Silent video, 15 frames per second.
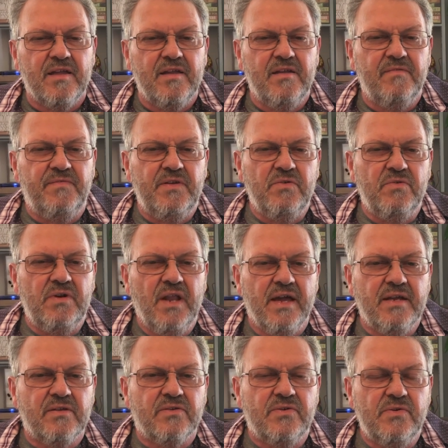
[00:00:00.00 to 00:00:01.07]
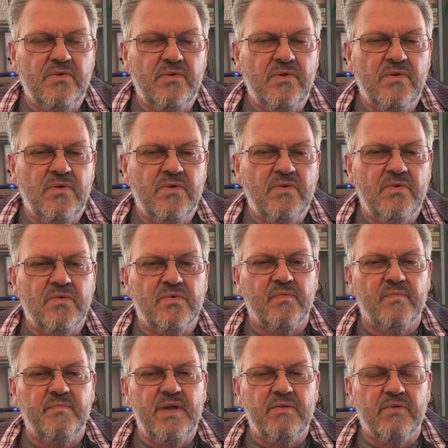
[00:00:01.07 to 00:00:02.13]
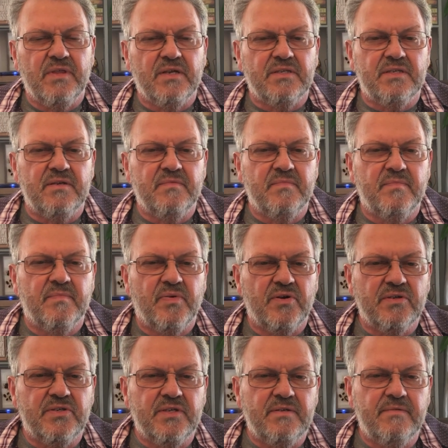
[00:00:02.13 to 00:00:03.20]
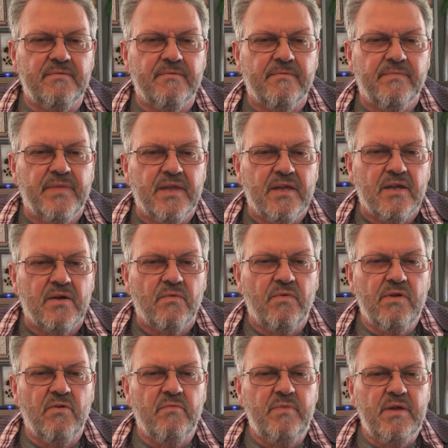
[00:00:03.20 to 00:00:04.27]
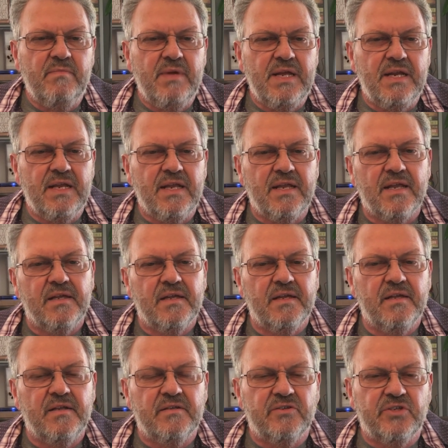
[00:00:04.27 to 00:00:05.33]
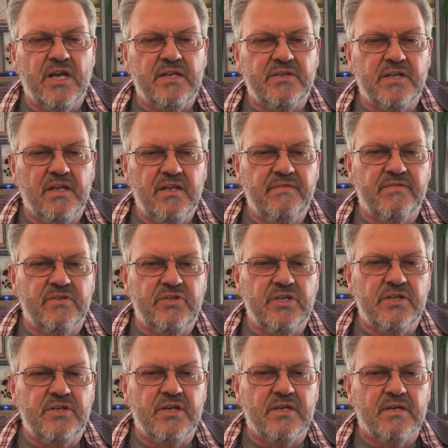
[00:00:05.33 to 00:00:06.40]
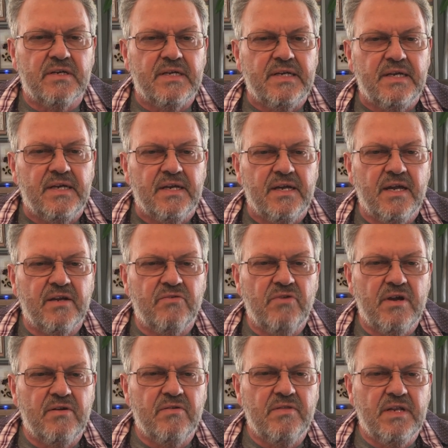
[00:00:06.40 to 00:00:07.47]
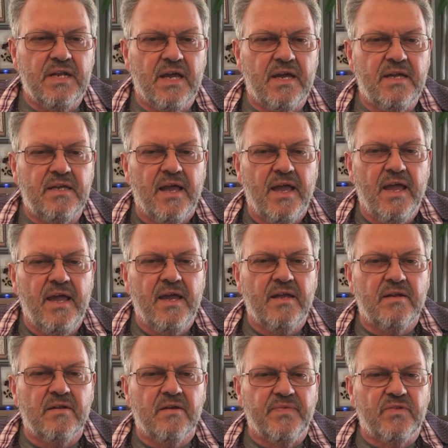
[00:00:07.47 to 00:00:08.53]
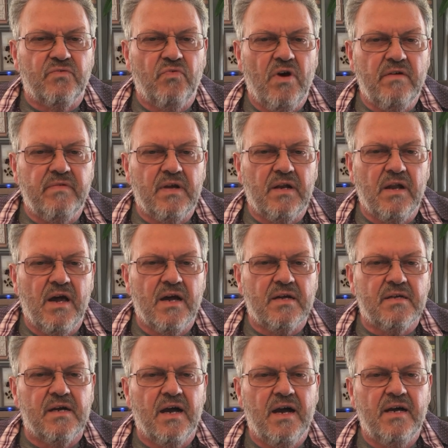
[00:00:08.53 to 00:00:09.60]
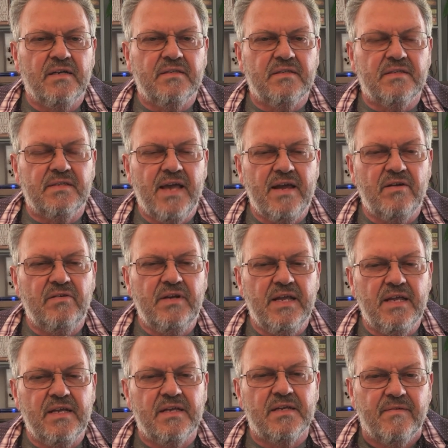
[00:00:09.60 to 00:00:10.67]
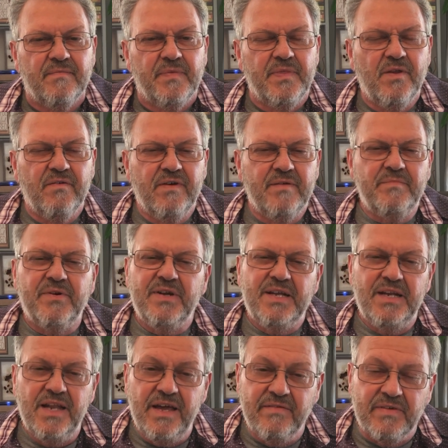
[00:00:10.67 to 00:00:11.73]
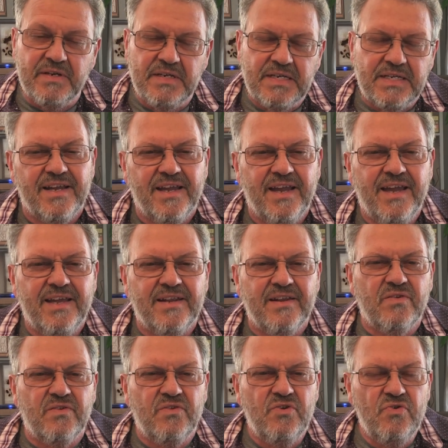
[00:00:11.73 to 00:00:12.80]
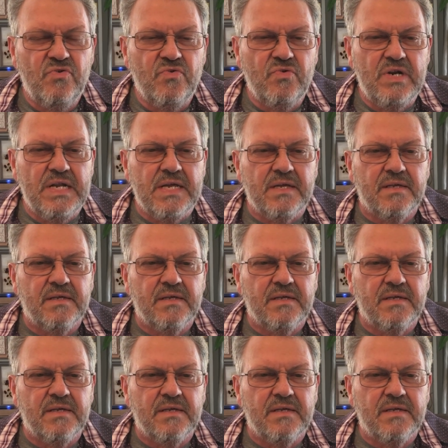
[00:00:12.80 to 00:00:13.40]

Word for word: If you would like to meet with us in person, we will be meeting in Chantilly, Virginia at Greater Than I at twelve o'clock on Saturday, November eleventh at noon.